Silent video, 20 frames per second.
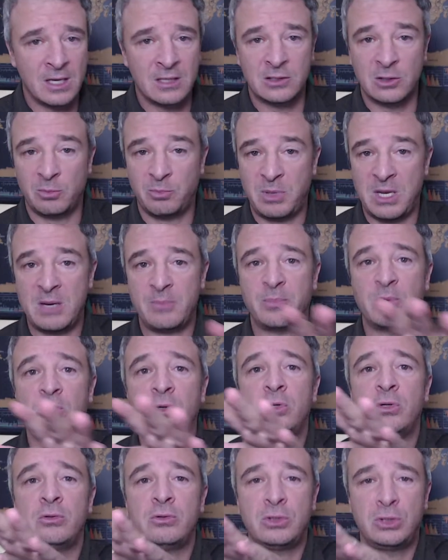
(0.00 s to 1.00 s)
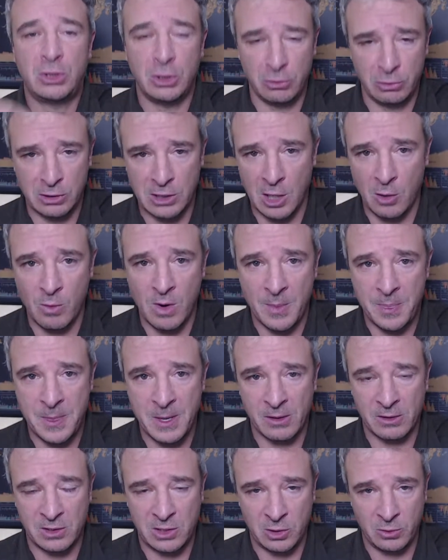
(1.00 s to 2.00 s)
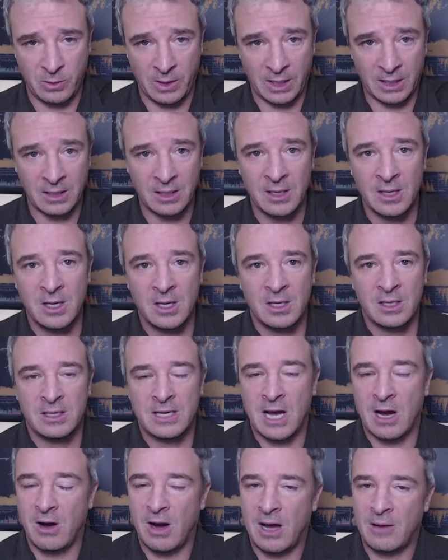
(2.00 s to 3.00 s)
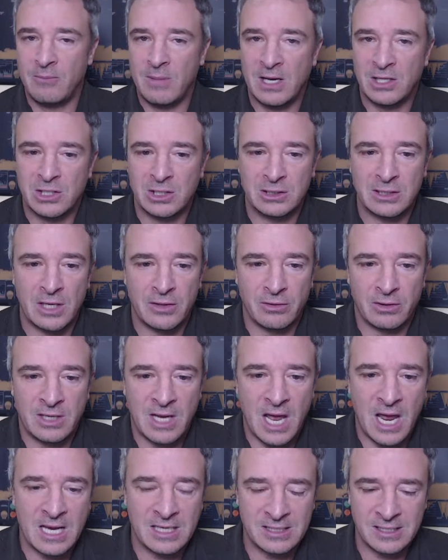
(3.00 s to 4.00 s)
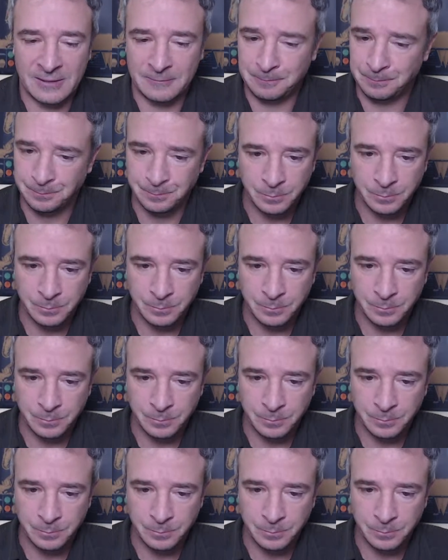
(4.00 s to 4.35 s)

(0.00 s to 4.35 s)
to people who do know what they're doing. Now, I mentioned the other day, I said,